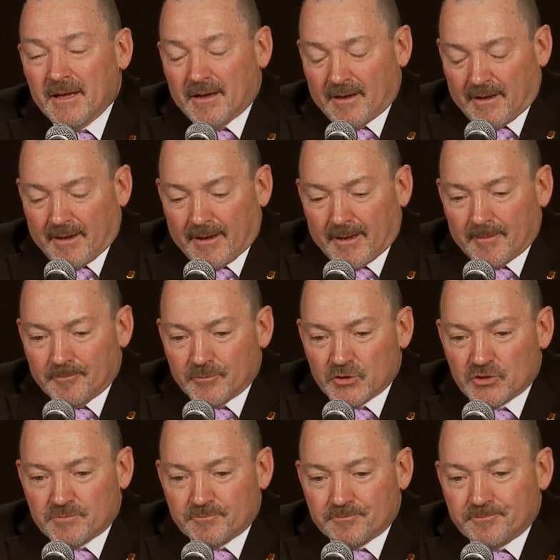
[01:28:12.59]

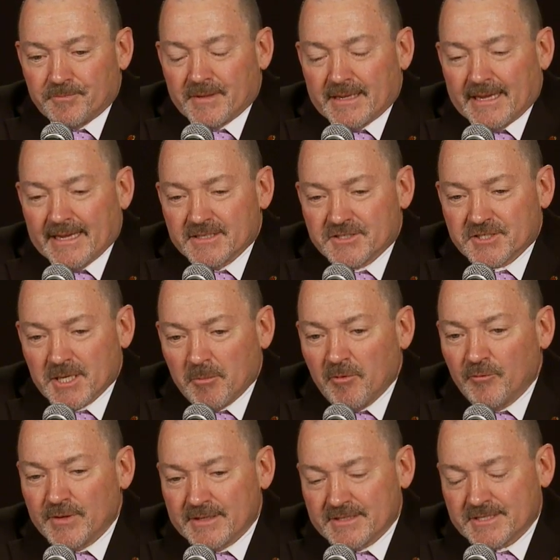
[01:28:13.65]
And some
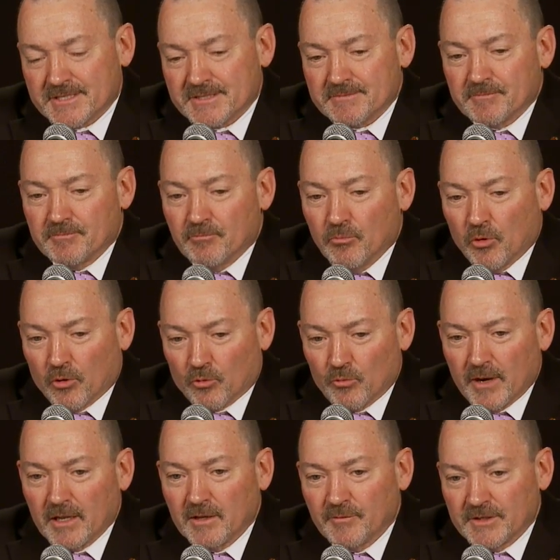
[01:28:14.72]
of it's more
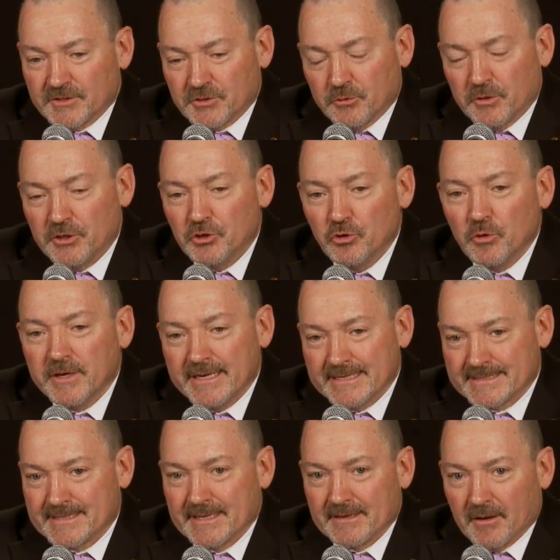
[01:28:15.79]
relevant to
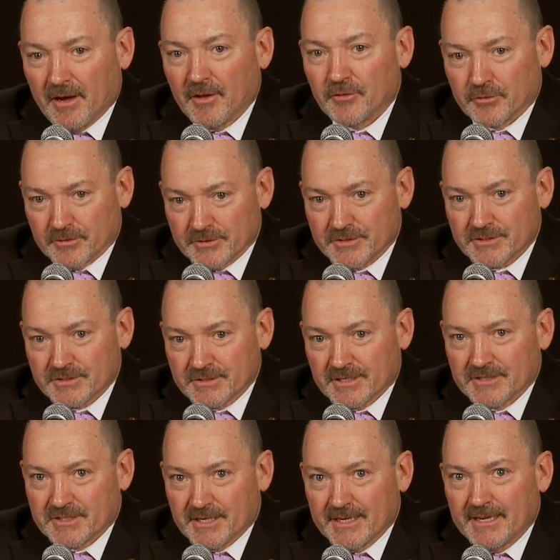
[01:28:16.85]
annuities than others
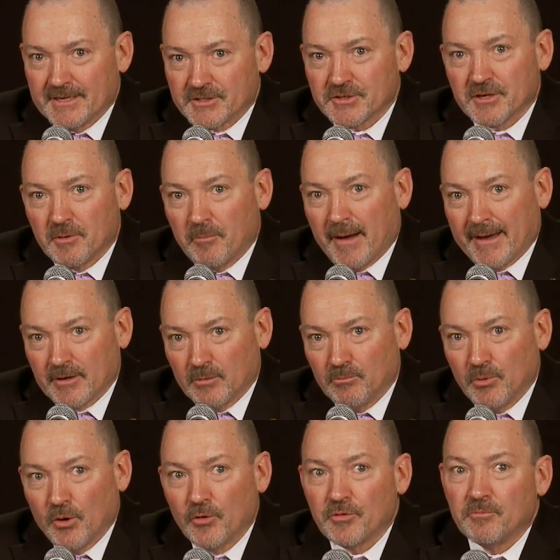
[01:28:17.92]
because, again, it's going to model
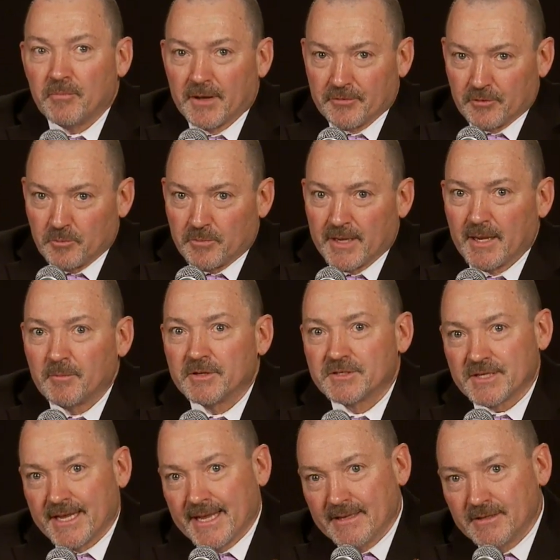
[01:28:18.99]
both monthly
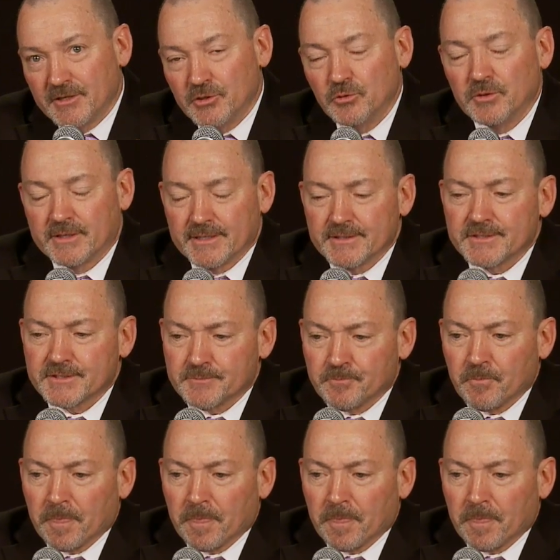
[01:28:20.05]
payments and annuities.